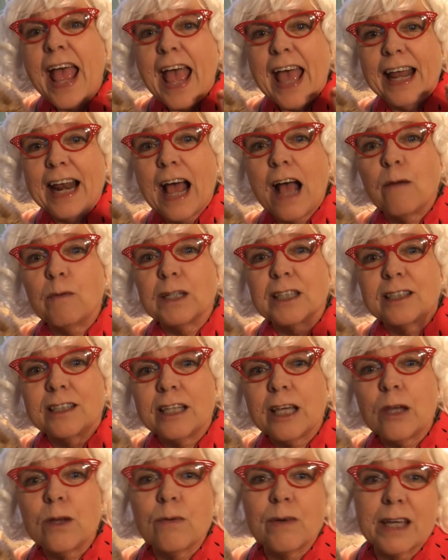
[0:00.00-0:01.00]
and I will
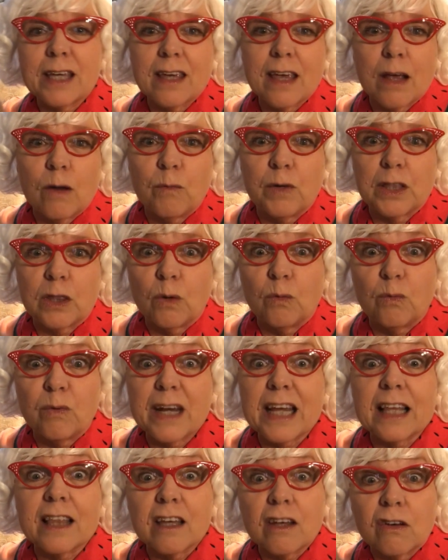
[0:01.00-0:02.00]
see you again with a
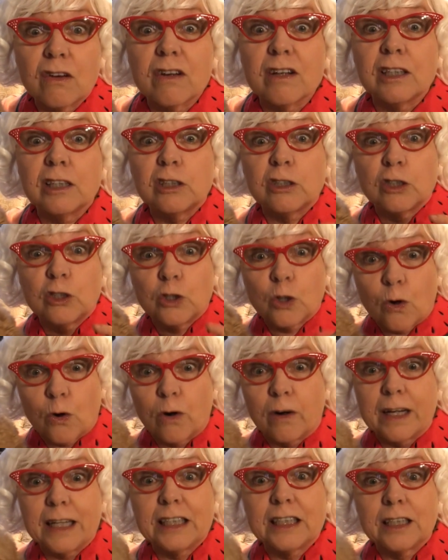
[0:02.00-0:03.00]
really good
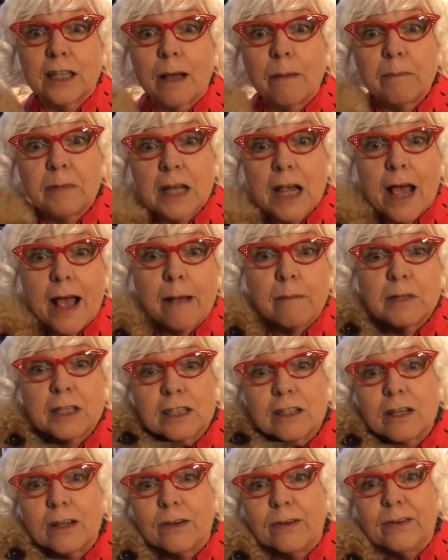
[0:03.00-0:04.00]
story sometime
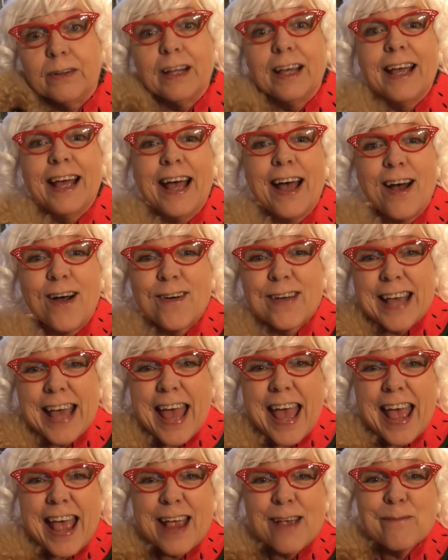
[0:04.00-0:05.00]
soon.
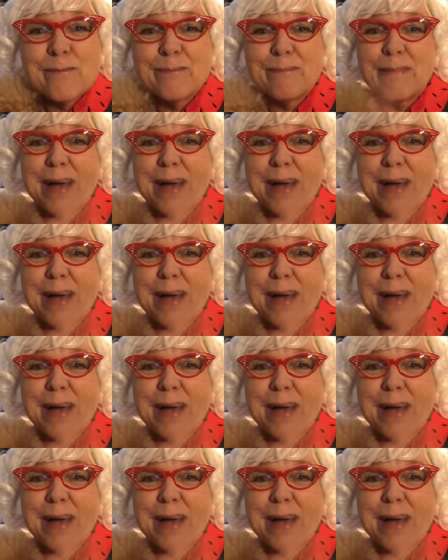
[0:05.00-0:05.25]
Okay,